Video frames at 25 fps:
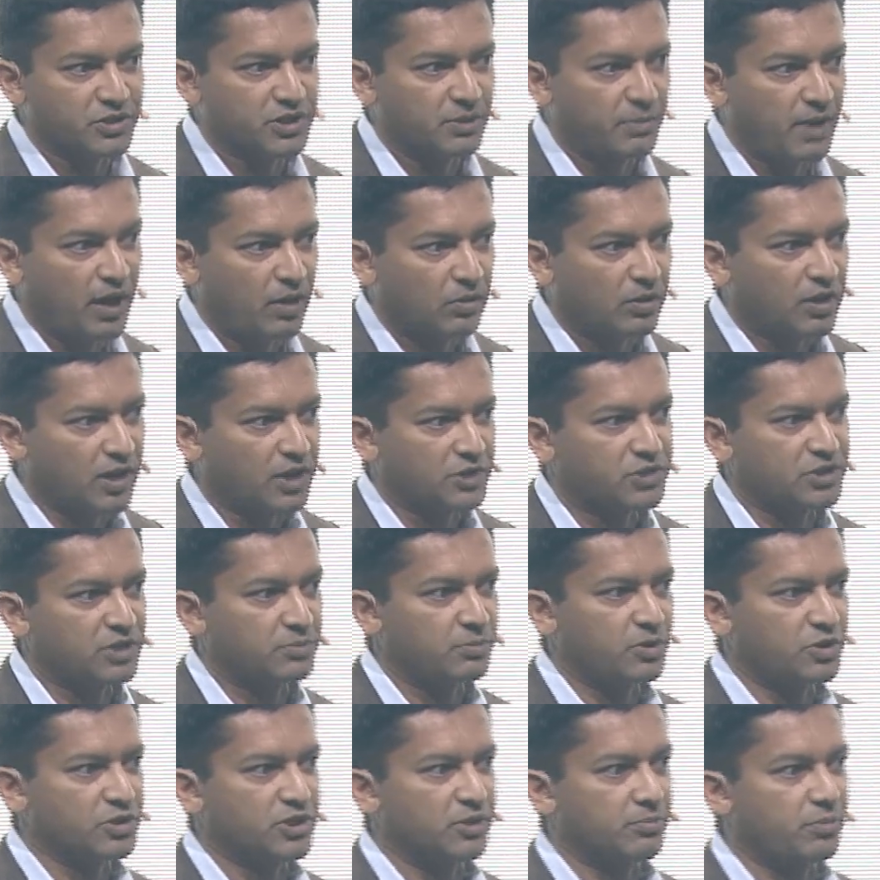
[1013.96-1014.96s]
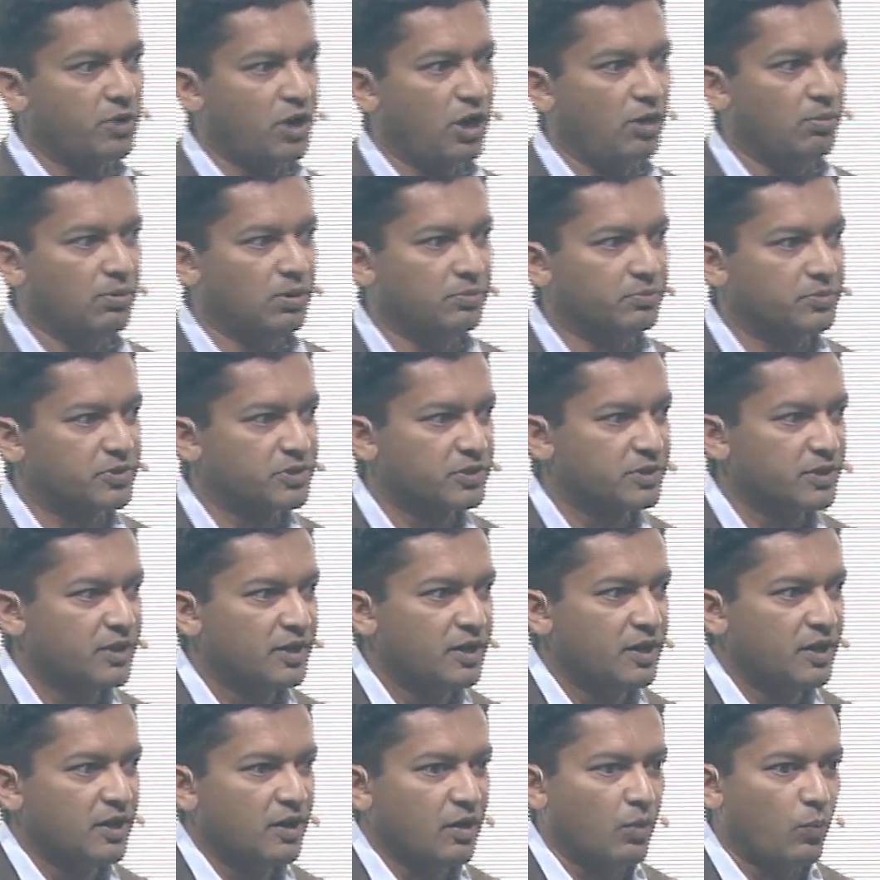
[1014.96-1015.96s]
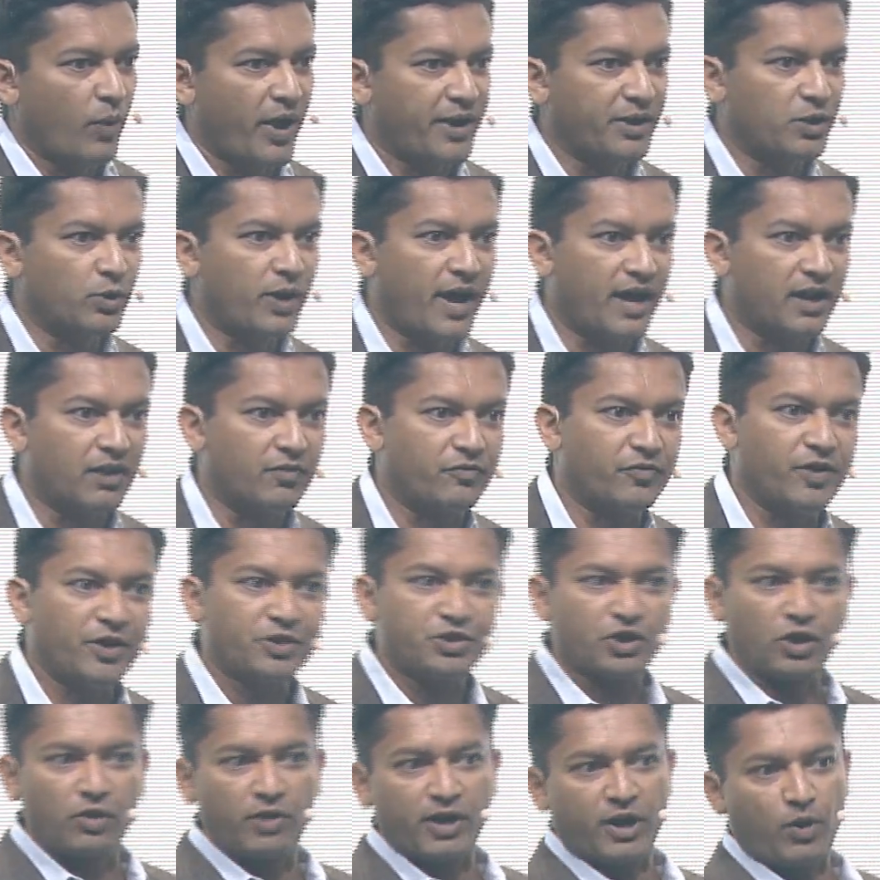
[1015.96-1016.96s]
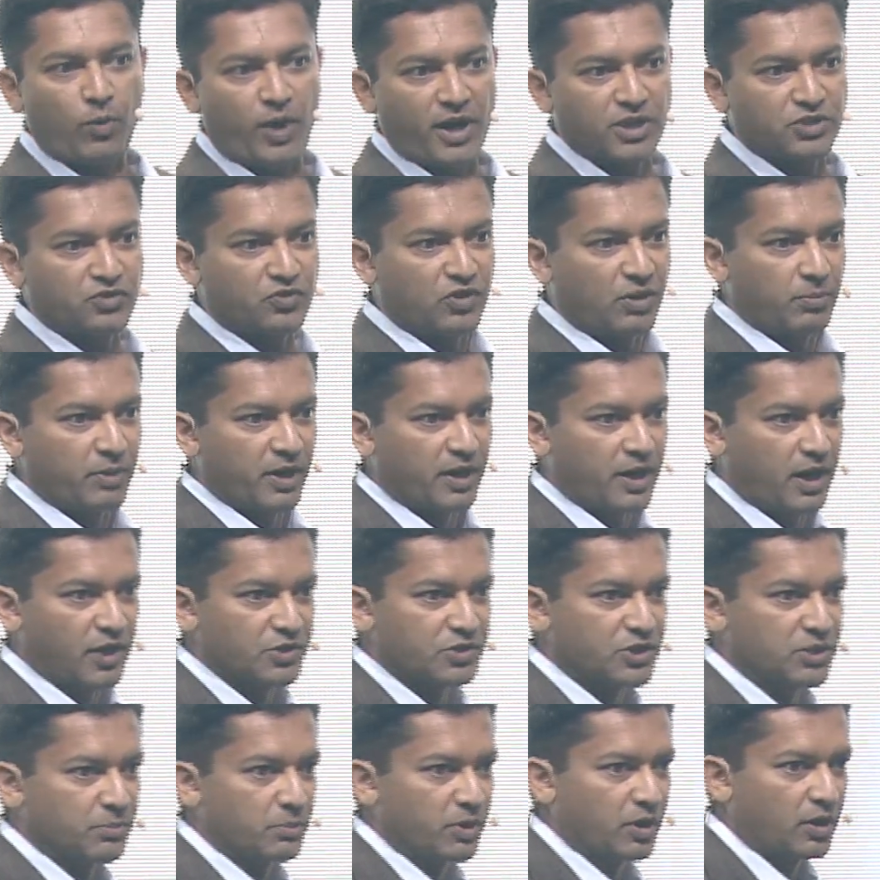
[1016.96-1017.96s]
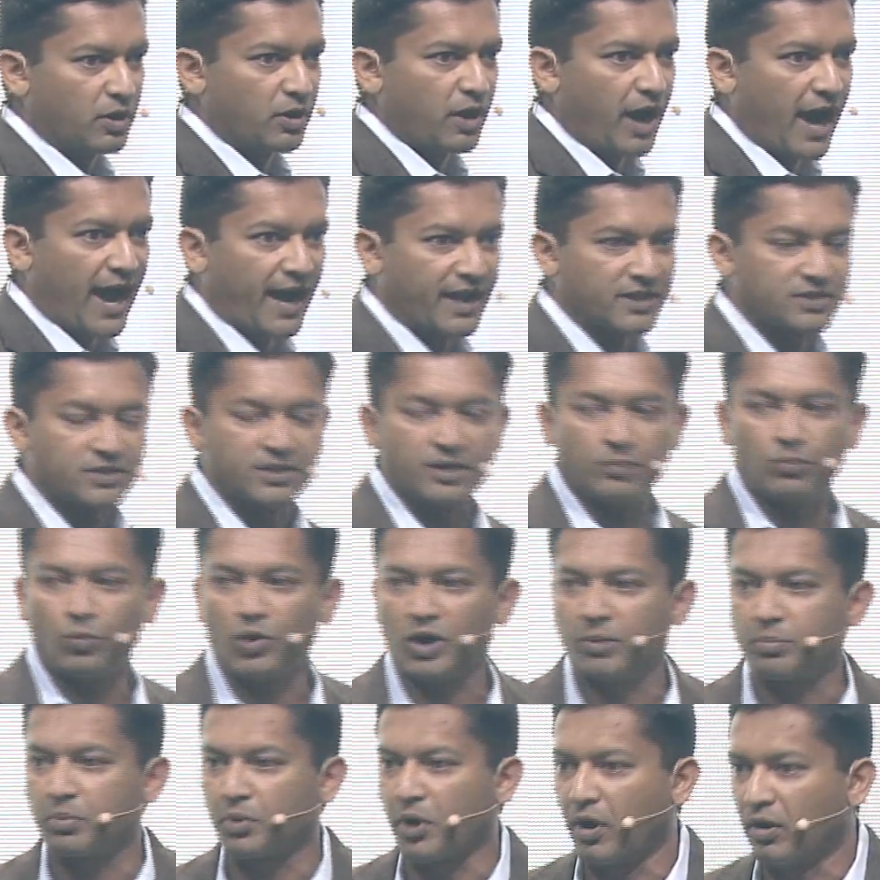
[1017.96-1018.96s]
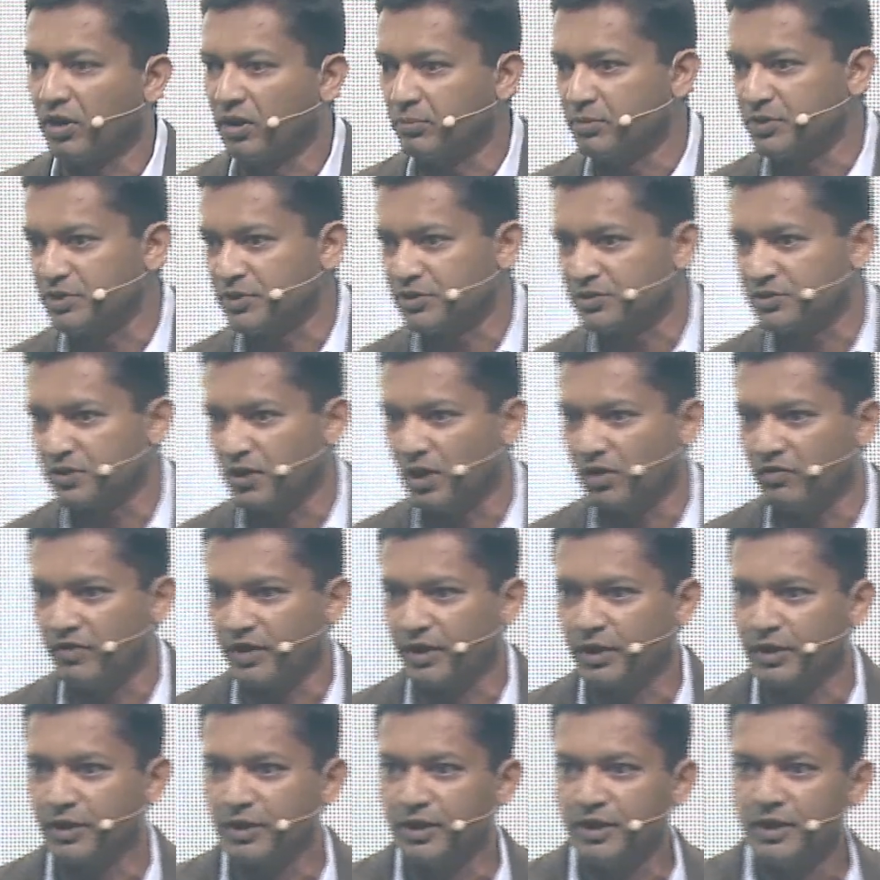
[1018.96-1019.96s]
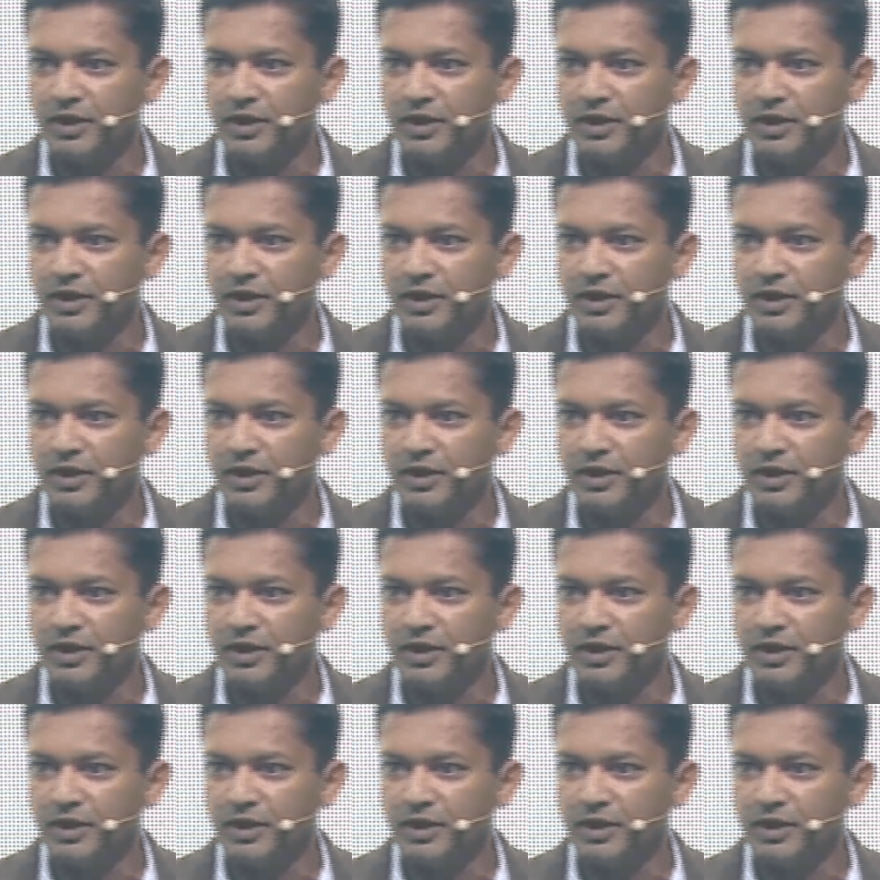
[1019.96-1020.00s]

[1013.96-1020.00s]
about customers and problems. When you get a feature request from a customer, ask them what problem is it solving.